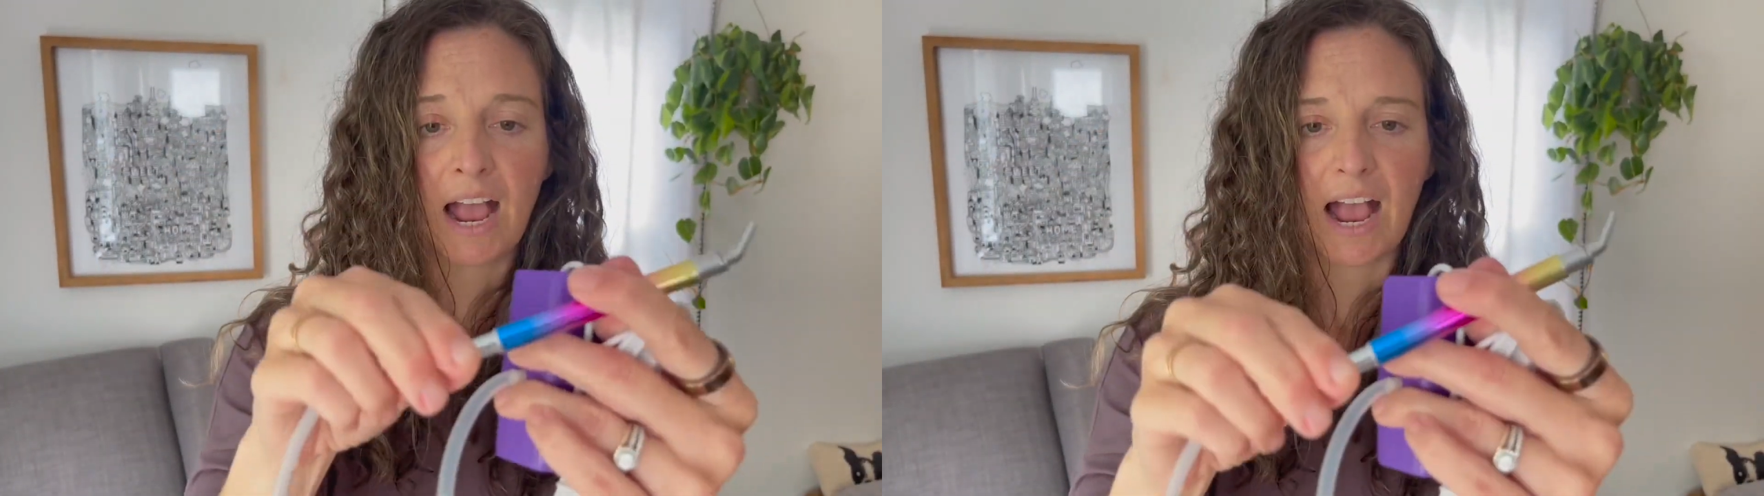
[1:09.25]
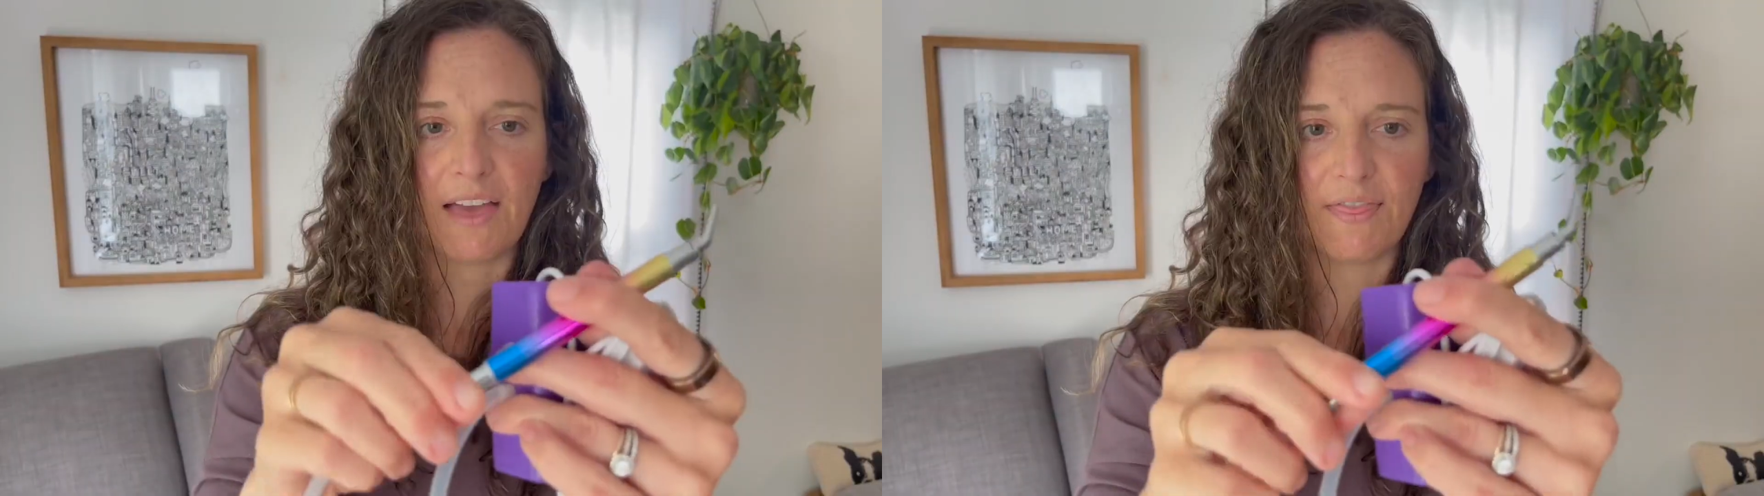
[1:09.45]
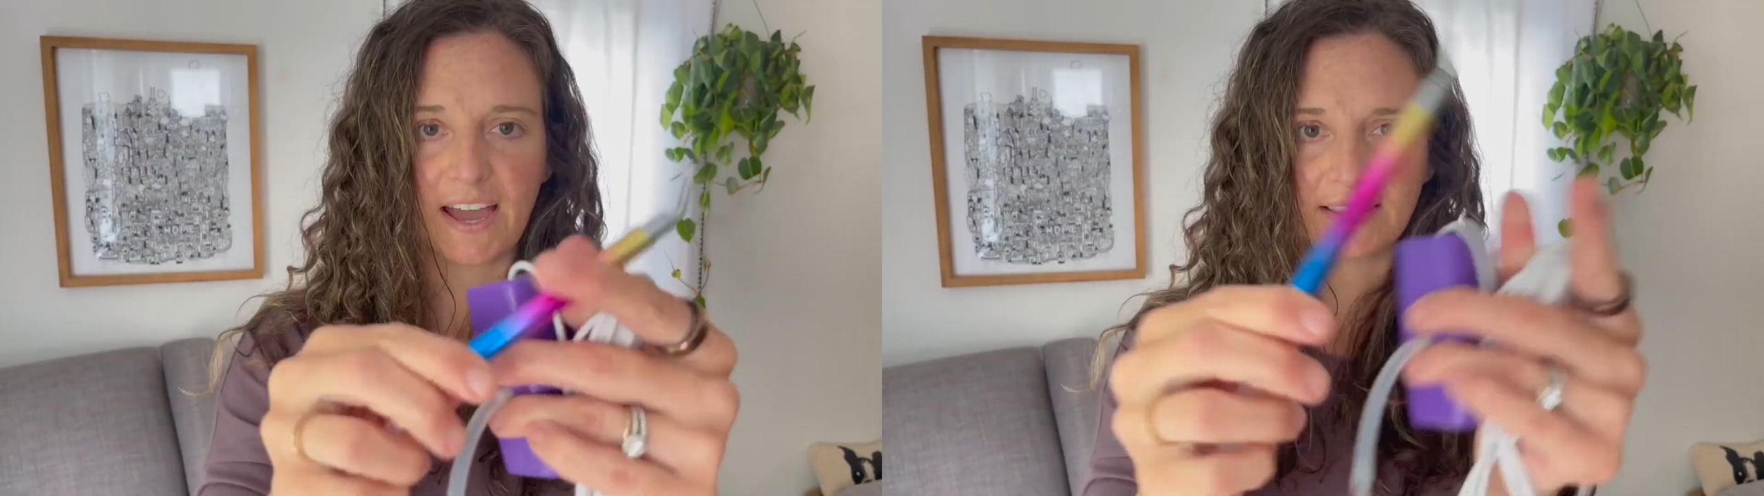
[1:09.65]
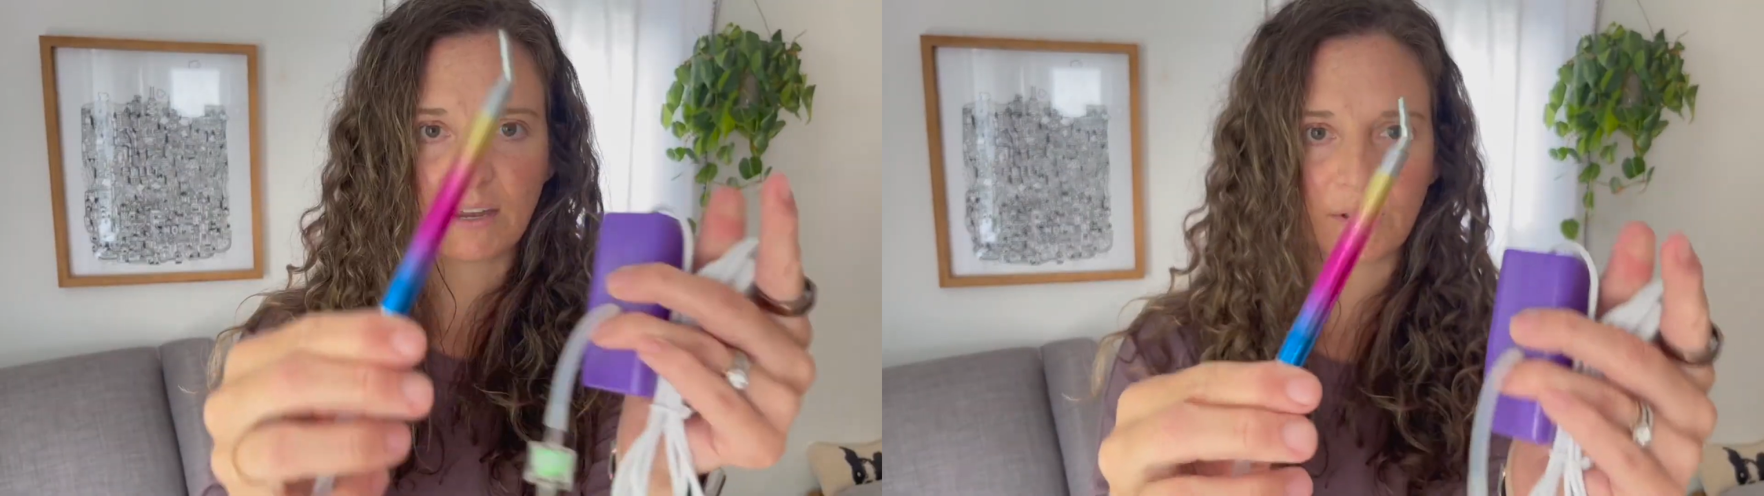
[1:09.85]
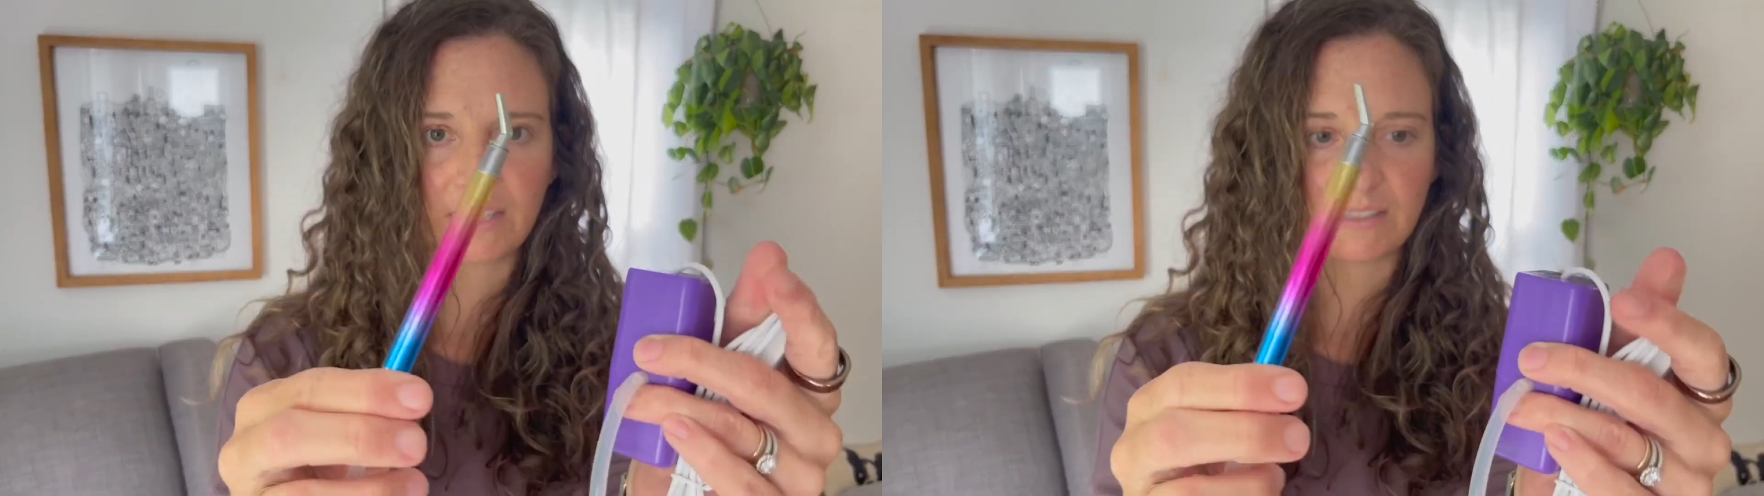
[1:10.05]
and that's
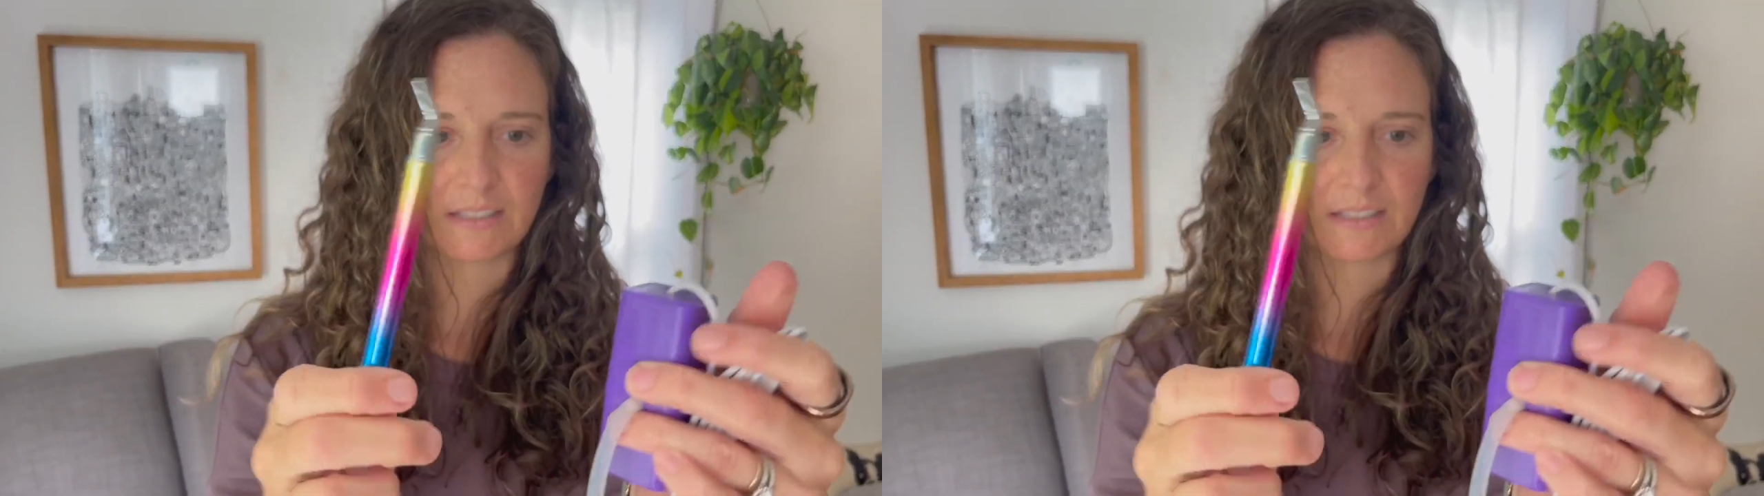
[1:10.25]
how it gets the